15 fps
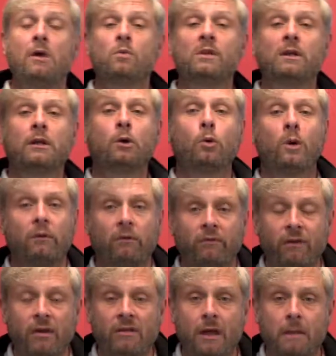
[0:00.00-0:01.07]
we did a quick
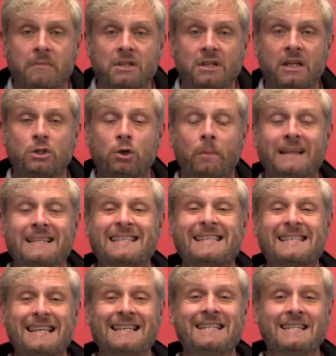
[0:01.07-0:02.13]
review of their machine shop in
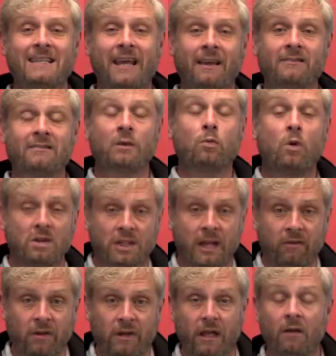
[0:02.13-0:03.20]
60 seconds, so watch
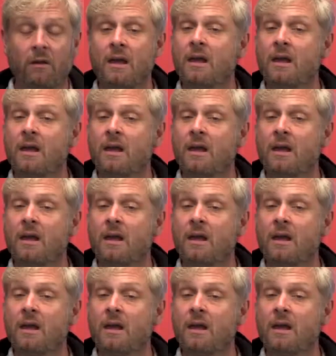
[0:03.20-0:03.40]
that video.